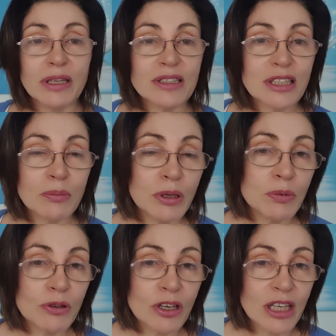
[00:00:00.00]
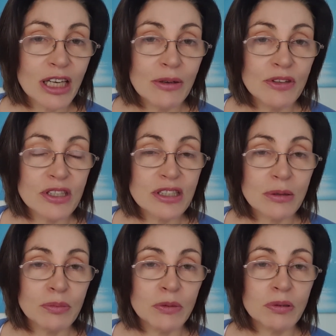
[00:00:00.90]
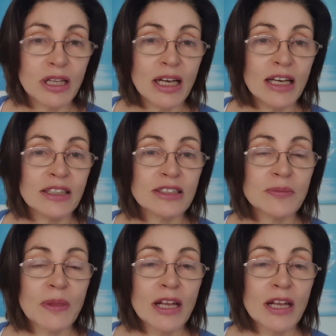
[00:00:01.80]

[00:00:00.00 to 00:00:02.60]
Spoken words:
some people are okay with it, some people aren't.